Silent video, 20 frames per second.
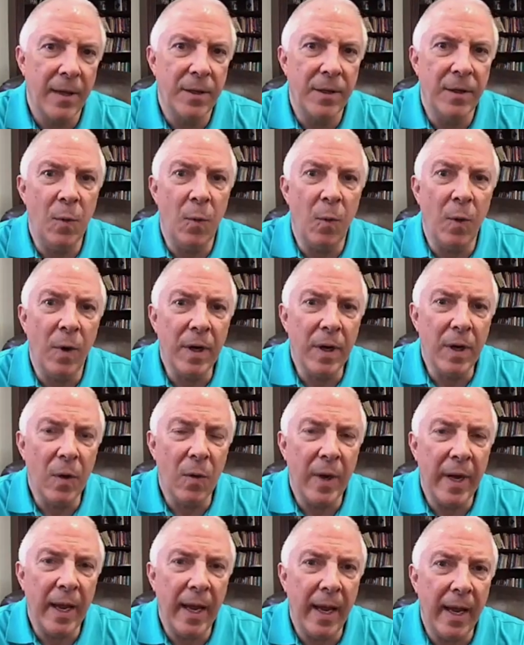You want to
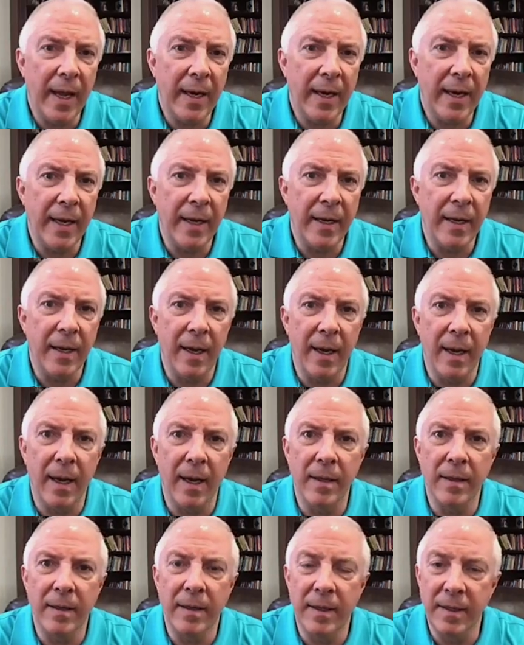go ahead
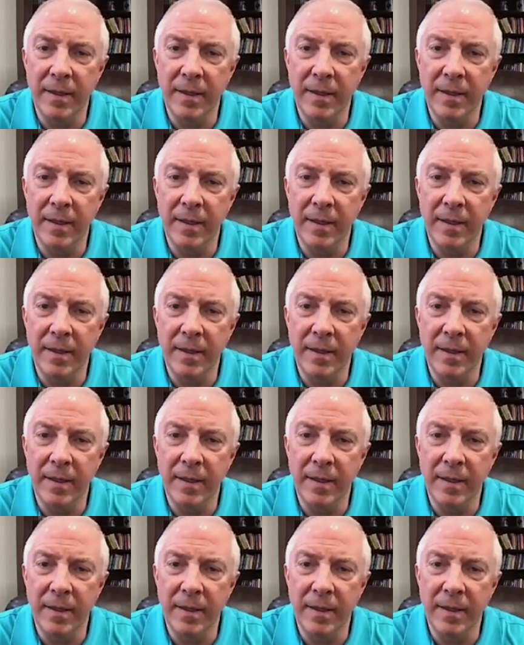and